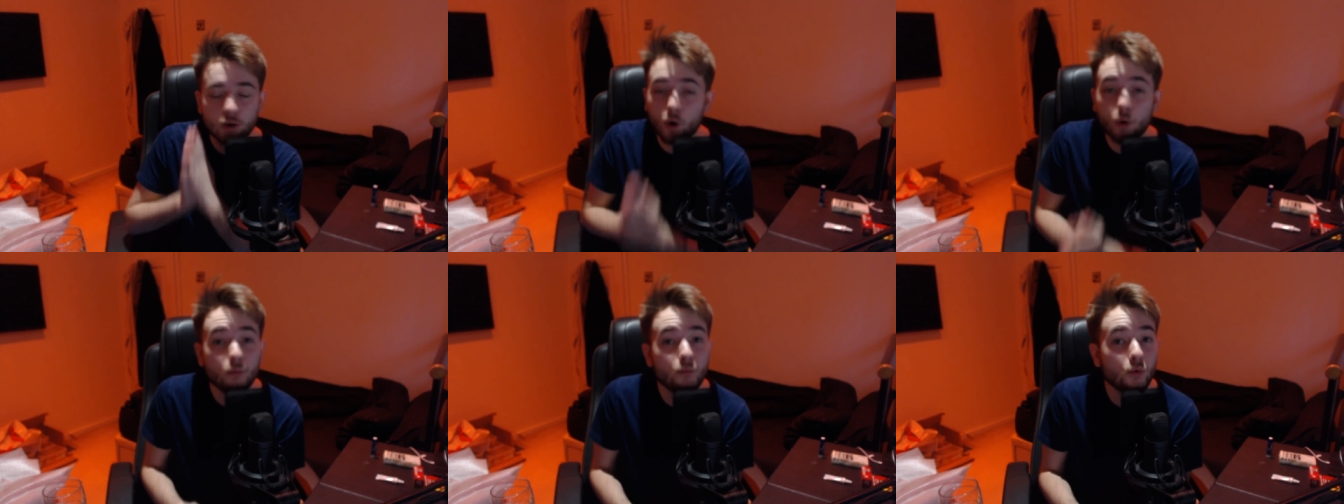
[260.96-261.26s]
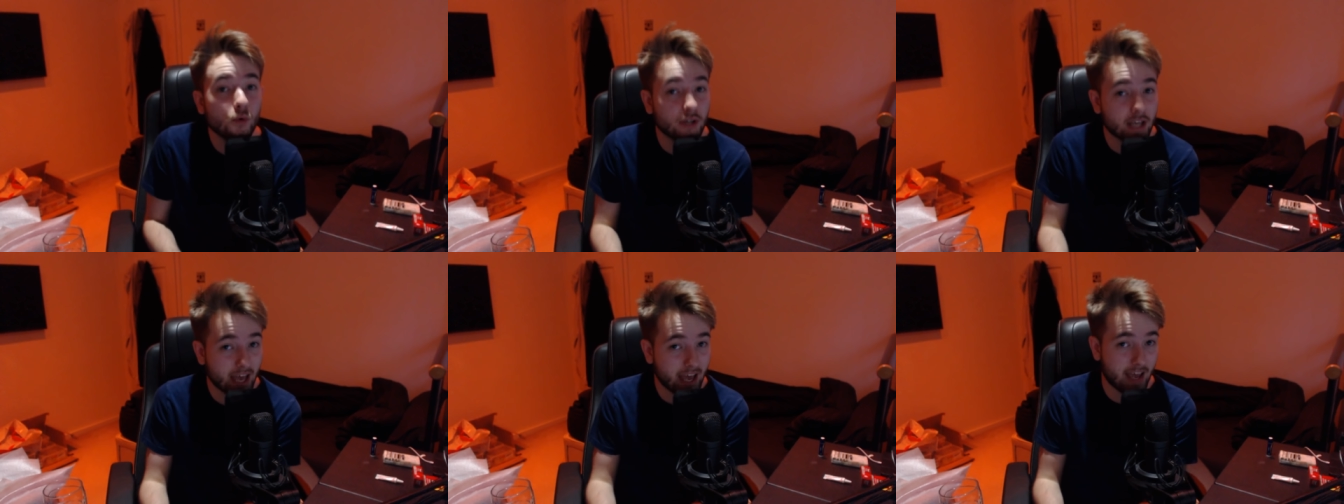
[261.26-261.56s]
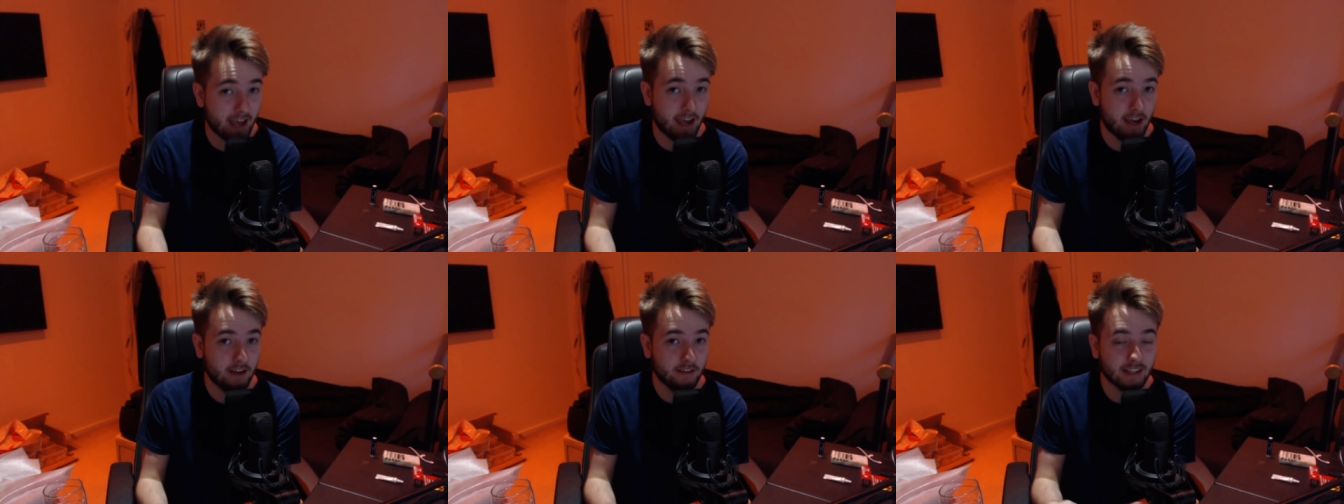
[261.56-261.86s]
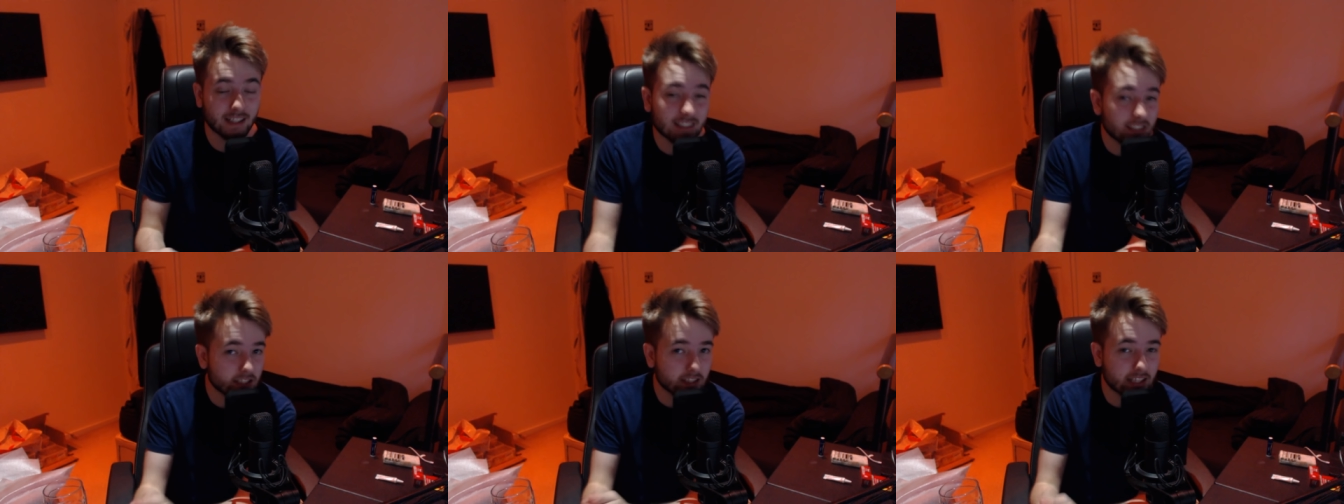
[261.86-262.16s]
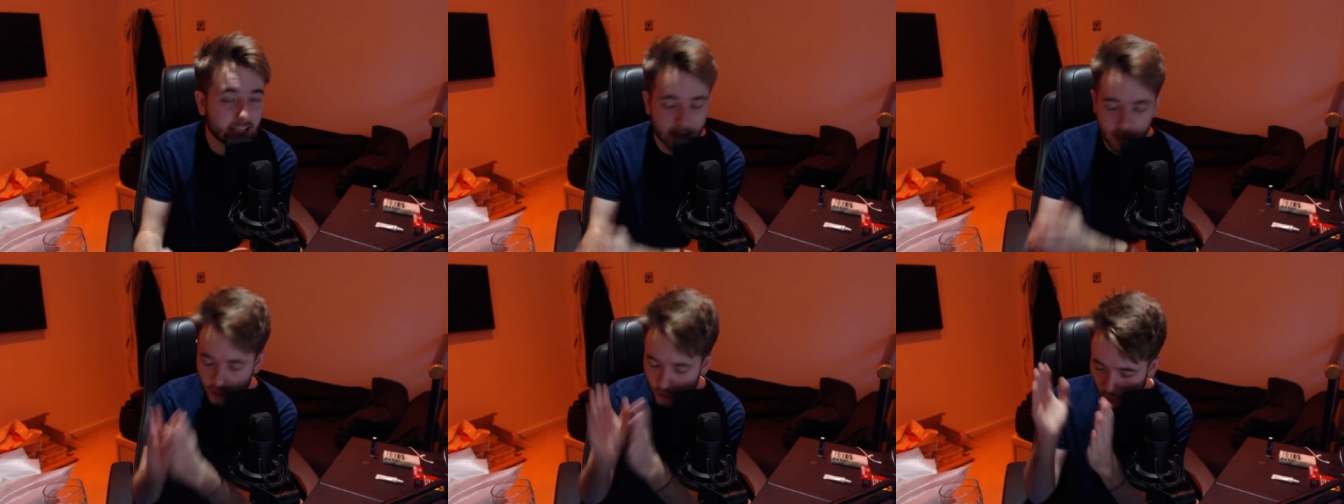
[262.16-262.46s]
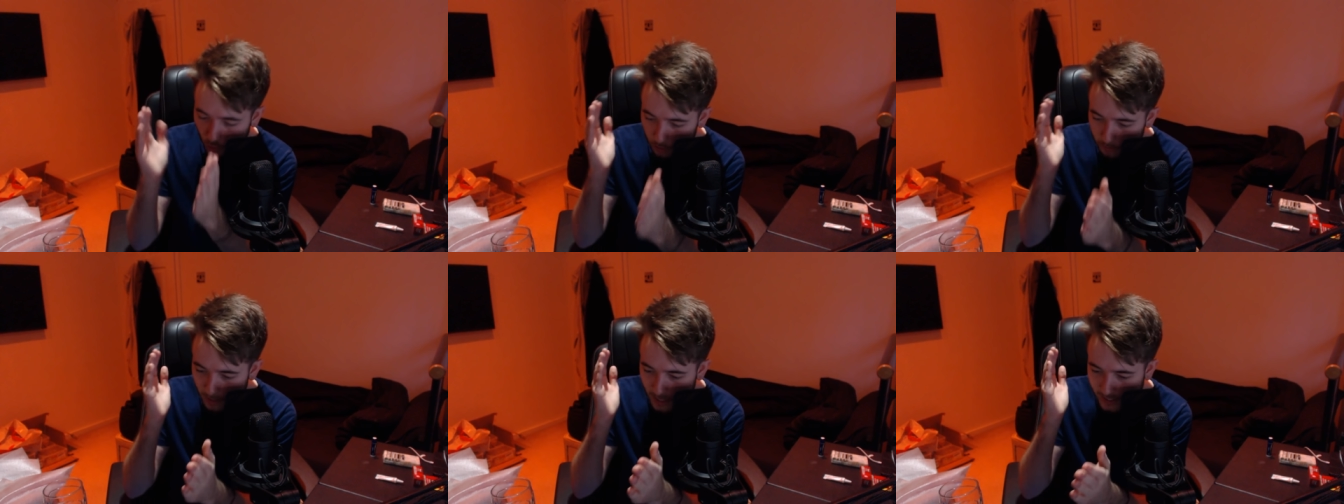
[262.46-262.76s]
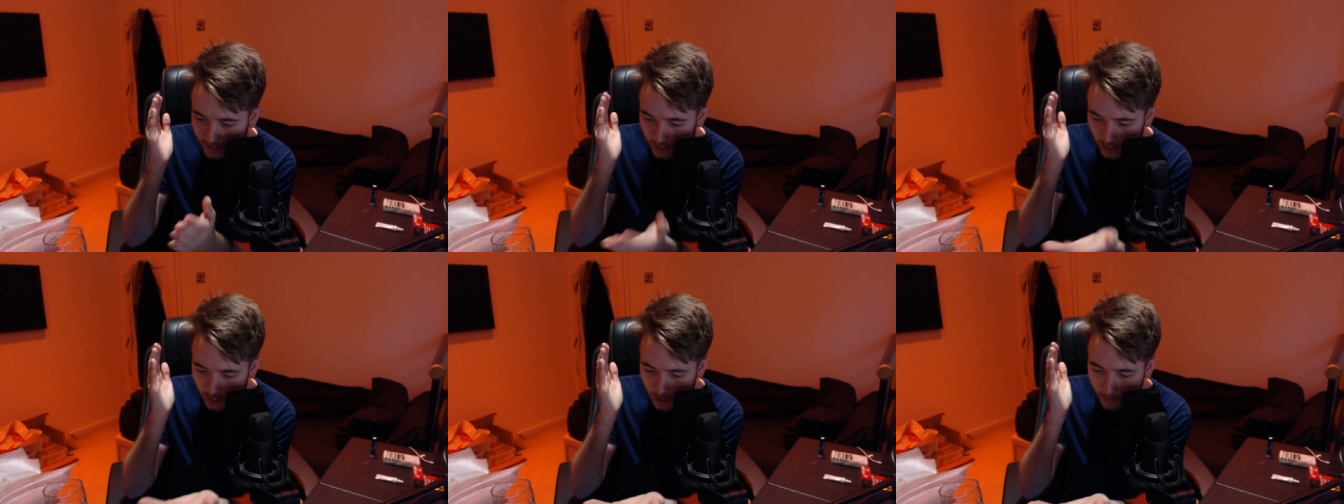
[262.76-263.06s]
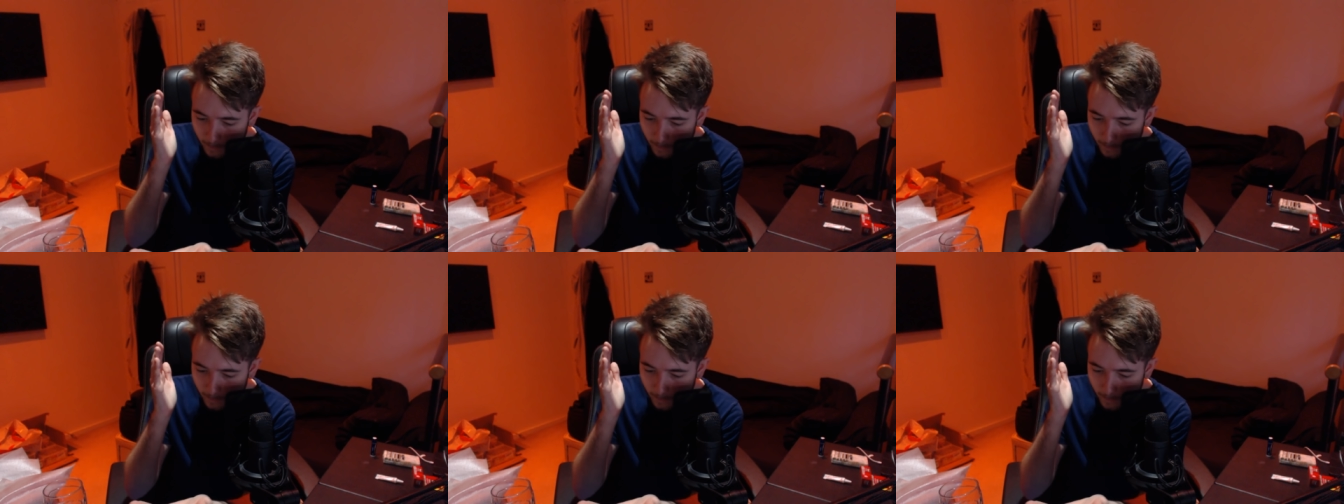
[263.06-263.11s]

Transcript: No one will care. That's the thing. You gotta make